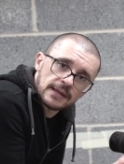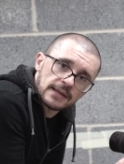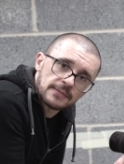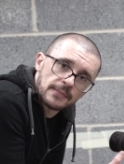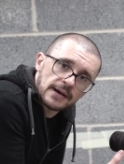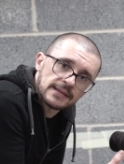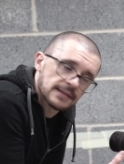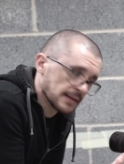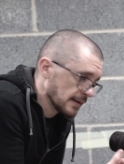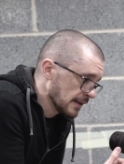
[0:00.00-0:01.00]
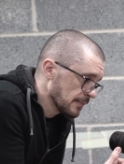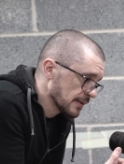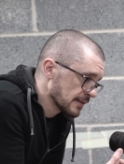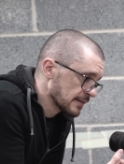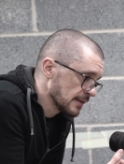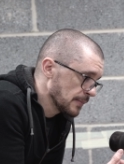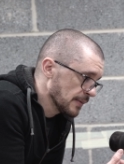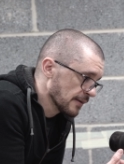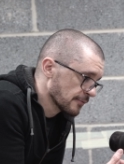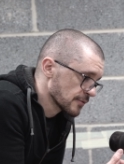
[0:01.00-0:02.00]
it might inhibit
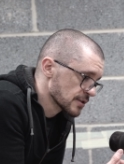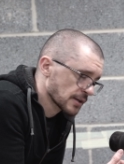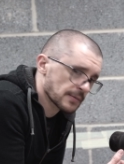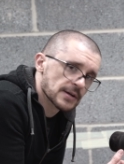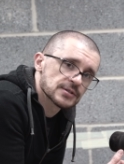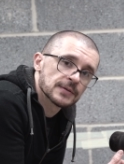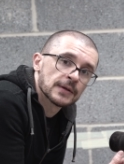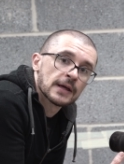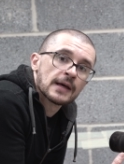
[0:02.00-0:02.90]
DPF regeneration.